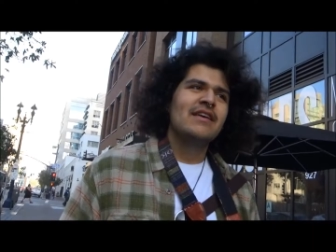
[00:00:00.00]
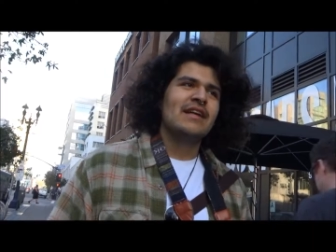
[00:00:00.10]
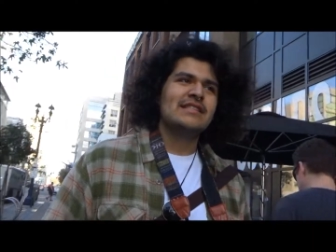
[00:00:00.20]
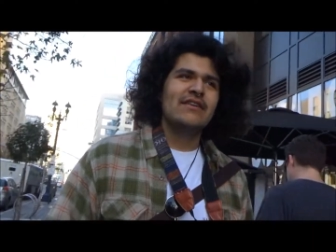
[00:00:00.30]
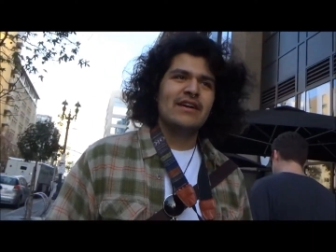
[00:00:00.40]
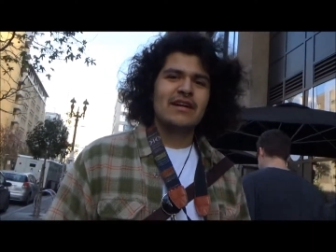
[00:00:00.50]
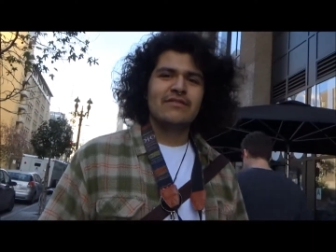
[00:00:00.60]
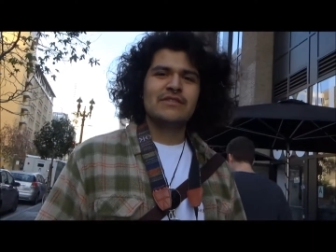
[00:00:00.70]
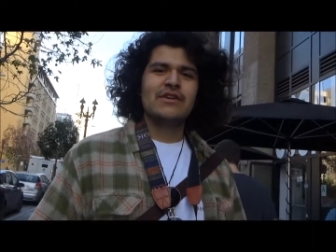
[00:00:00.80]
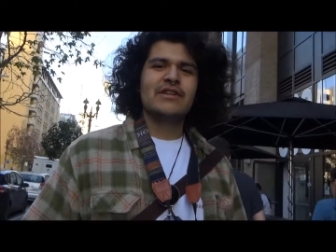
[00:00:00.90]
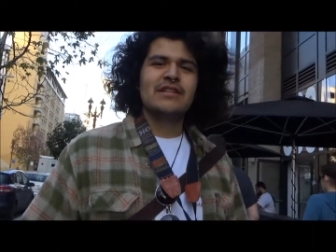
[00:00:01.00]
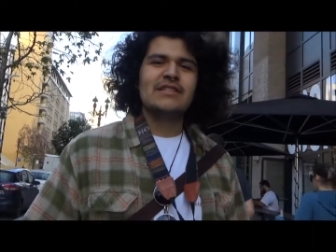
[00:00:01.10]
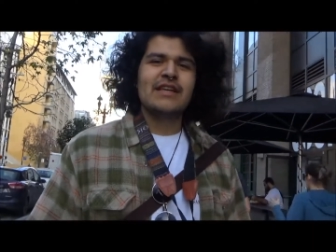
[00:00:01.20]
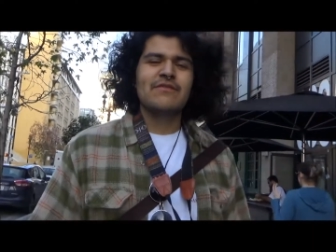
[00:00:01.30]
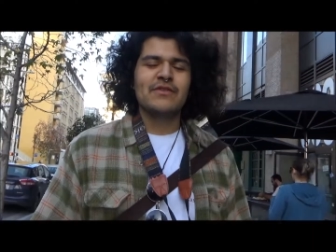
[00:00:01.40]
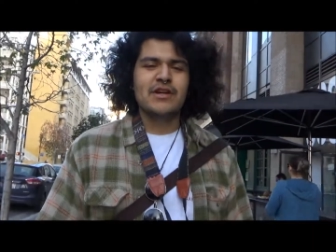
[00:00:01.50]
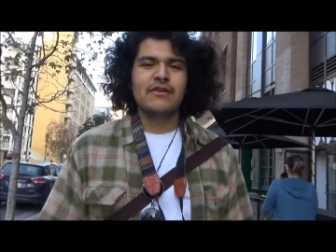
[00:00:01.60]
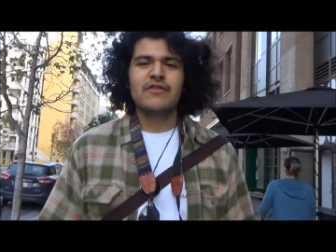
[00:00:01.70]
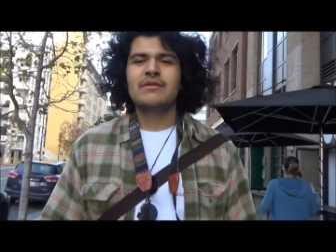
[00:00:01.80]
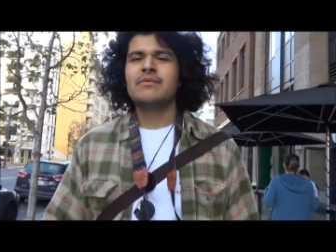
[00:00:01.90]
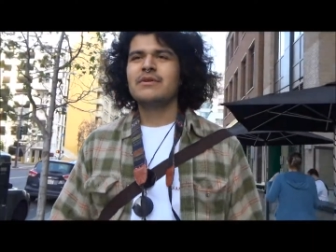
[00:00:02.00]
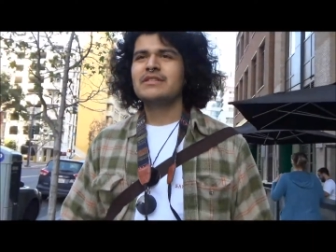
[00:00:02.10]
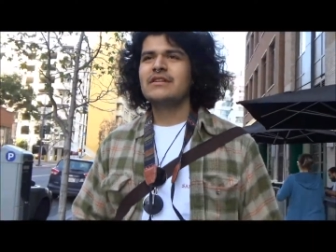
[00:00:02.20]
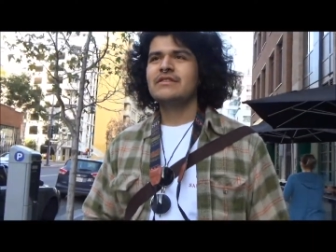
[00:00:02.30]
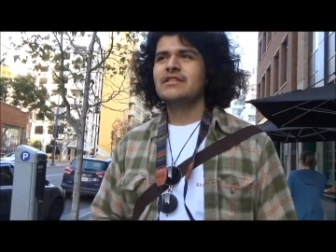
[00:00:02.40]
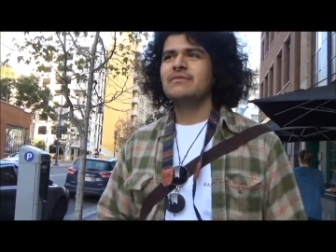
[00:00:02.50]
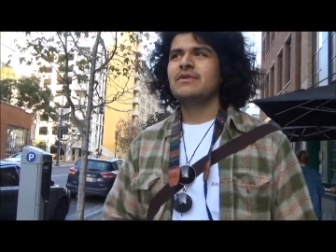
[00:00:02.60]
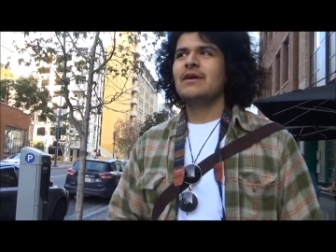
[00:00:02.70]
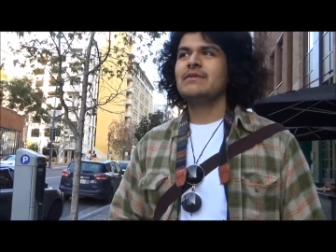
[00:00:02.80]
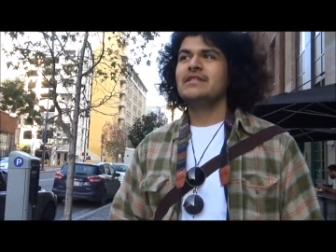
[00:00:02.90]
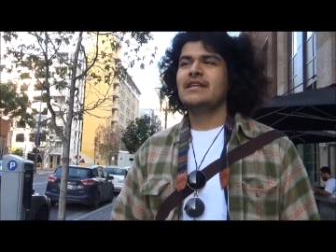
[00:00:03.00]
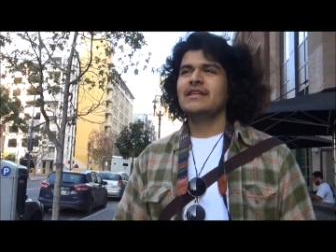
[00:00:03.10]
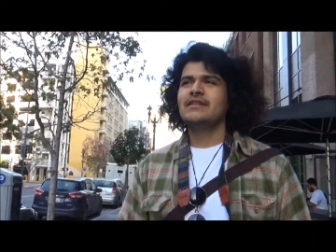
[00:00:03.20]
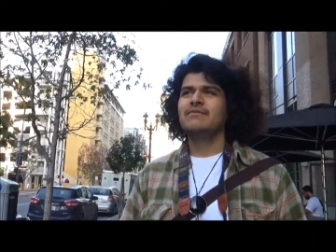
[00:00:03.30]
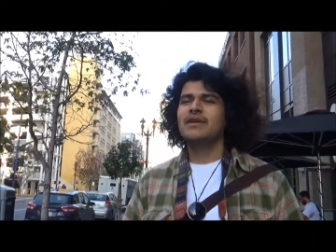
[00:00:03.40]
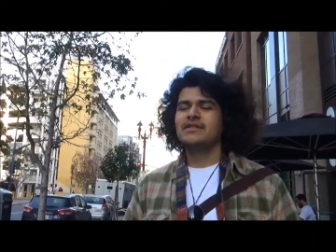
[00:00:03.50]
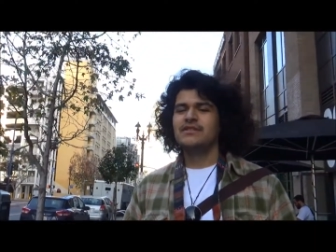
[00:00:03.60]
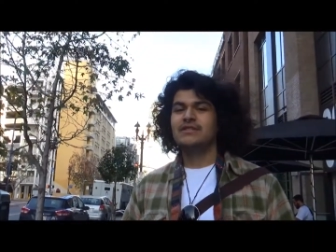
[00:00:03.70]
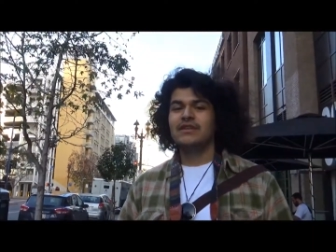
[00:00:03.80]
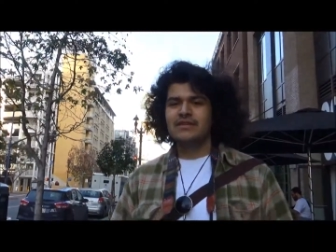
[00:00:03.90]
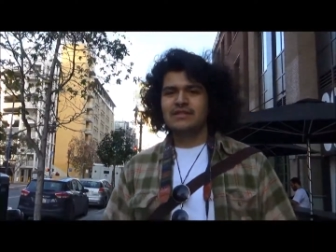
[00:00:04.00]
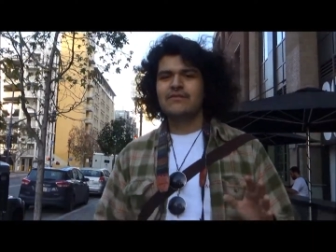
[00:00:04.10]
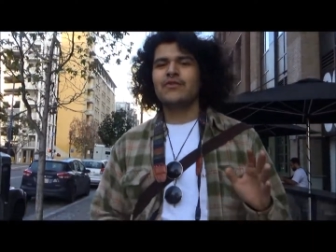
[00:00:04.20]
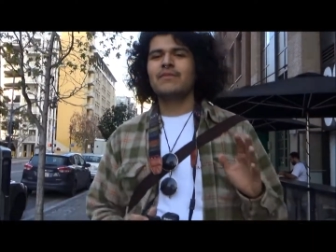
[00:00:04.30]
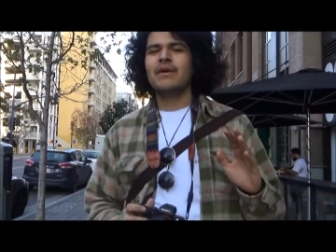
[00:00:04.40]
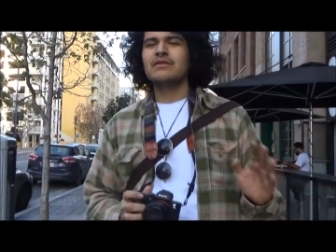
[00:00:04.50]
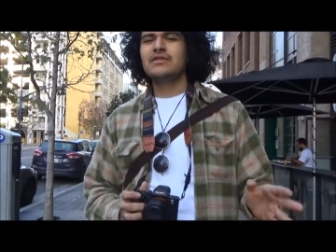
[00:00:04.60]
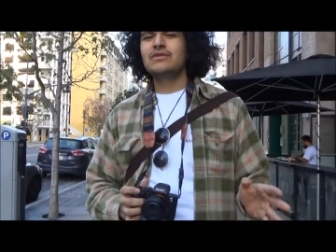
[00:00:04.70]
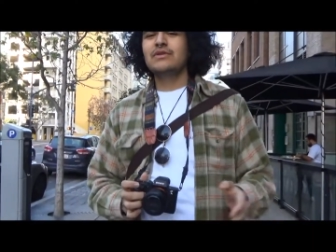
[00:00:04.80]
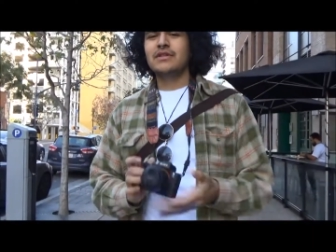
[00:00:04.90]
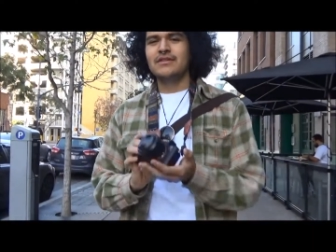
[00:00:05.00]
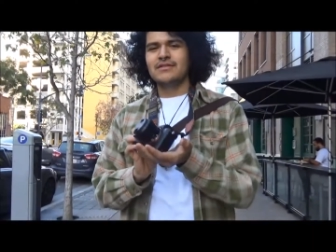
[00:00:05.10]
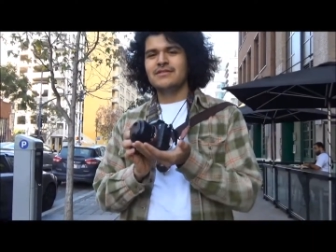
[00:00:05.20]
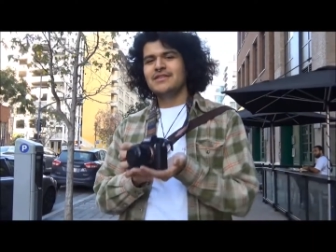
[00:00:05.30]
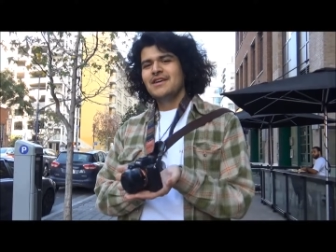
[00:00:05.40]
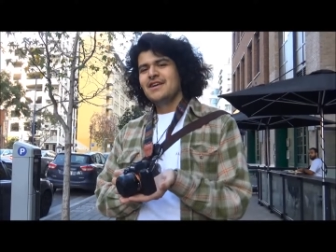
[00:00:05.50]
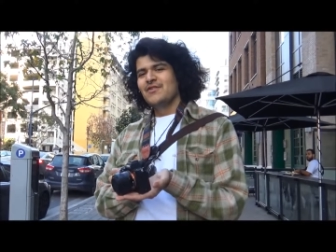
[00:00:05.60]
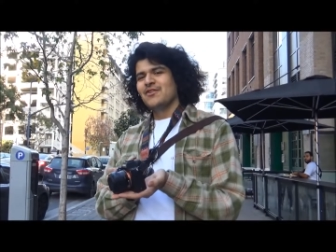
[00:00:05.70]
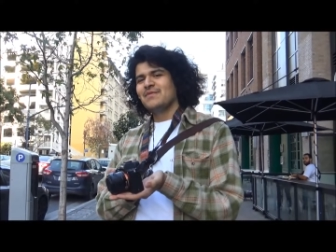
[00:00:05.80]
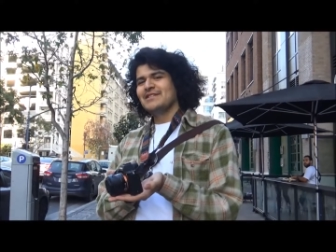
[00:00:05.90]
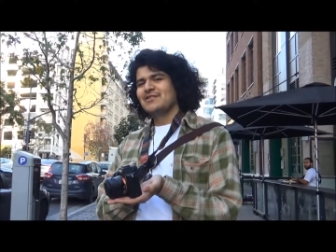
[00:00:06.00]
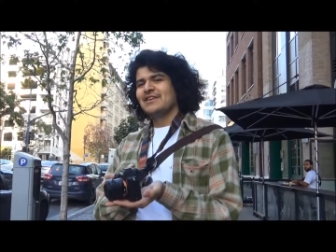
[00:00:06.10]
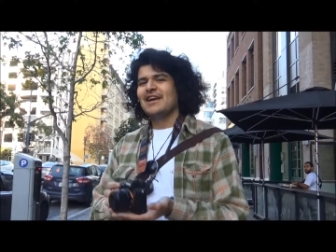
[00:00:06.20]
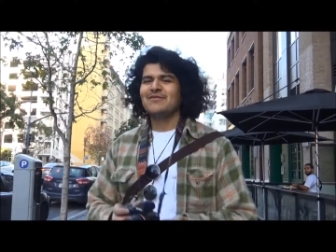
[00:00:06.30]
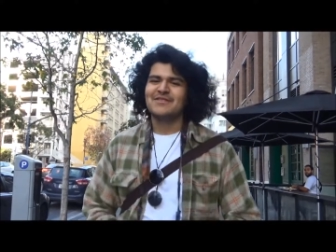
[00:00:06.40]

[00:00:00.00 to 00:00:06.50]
That's how I kind of started taking photography a little more seriously, but I've been taking pictures seriously for about 2 years with my Sony camera.